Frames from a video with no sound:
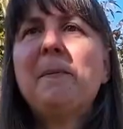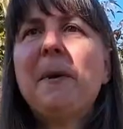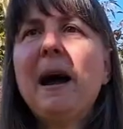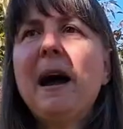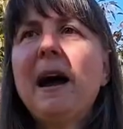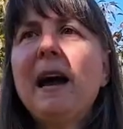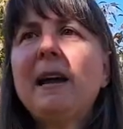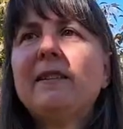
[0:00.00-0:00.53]

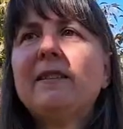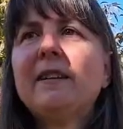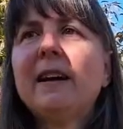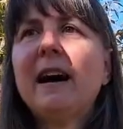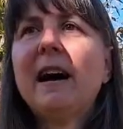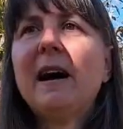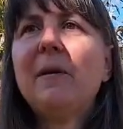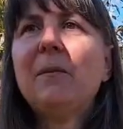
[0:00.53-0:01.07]
But
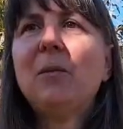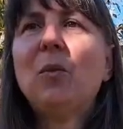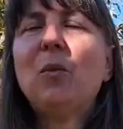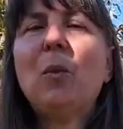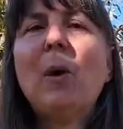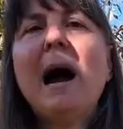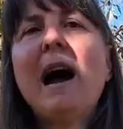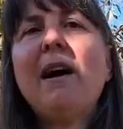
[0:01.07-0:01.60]

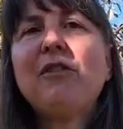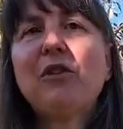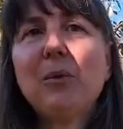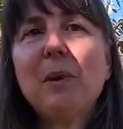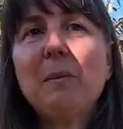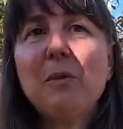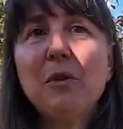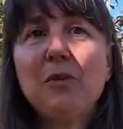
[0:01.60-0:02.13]
after
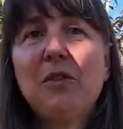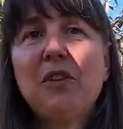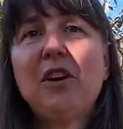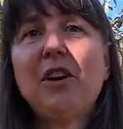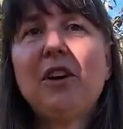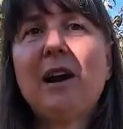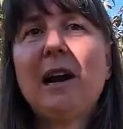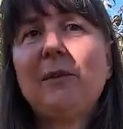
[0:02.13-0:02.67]
we moved
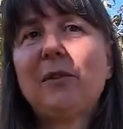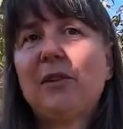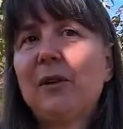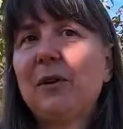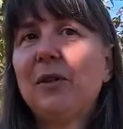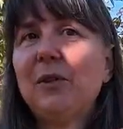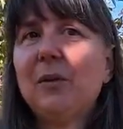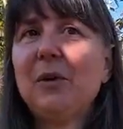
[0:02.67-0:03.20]
here, I was
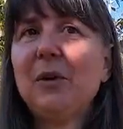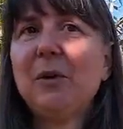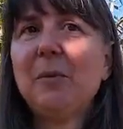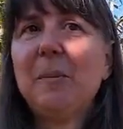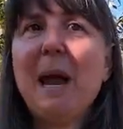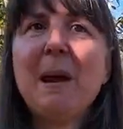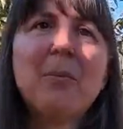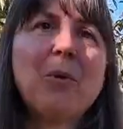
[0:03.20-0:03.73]
going through
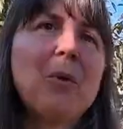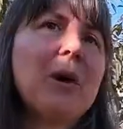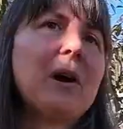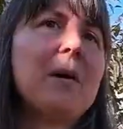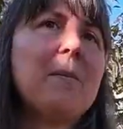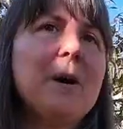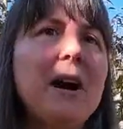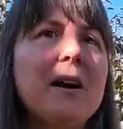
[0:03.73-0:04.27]

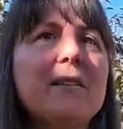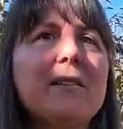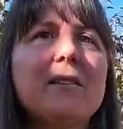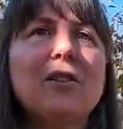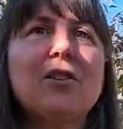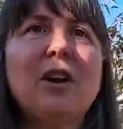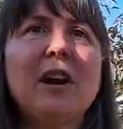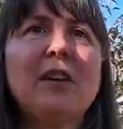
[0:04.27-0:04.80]
paperwork and
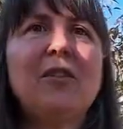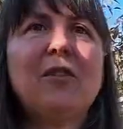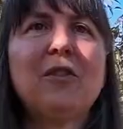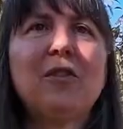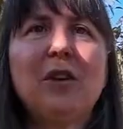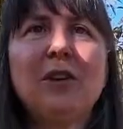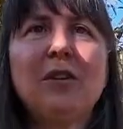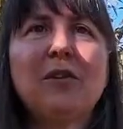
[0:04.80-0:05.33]
boxes and trying
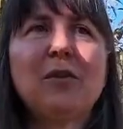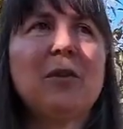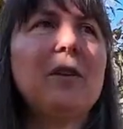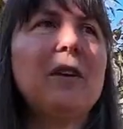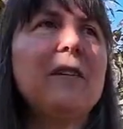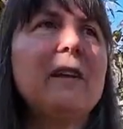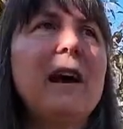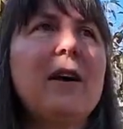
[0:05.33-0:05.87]
to sort
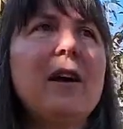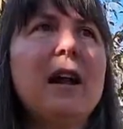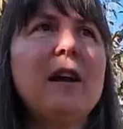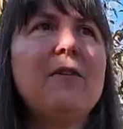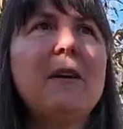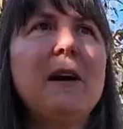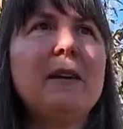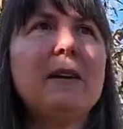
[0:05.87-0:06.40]
things out, and
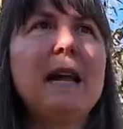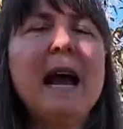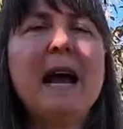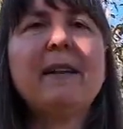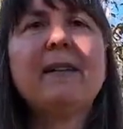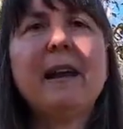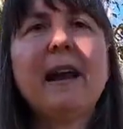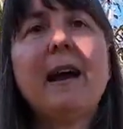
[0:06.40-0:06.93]
I found an
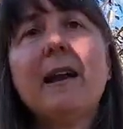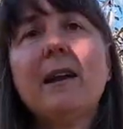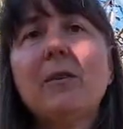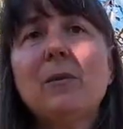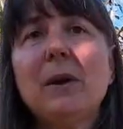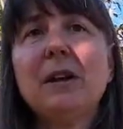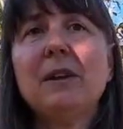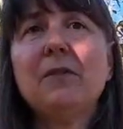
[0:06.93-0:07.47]
essay I
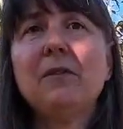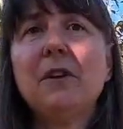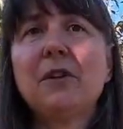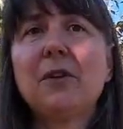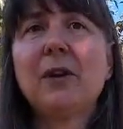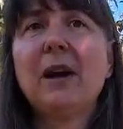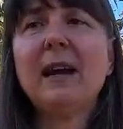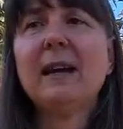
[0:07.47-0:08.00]
had written in
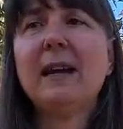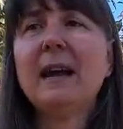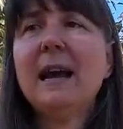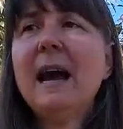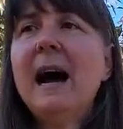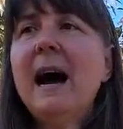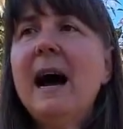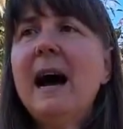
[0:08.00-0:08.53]
5th grade.
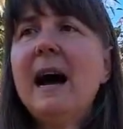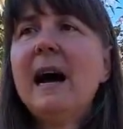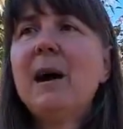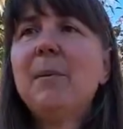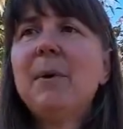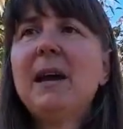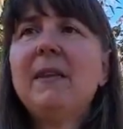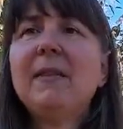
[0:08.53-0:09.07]

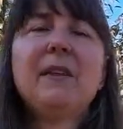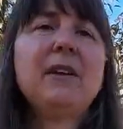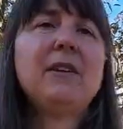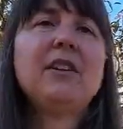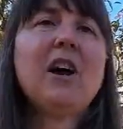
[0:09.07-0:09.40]
And the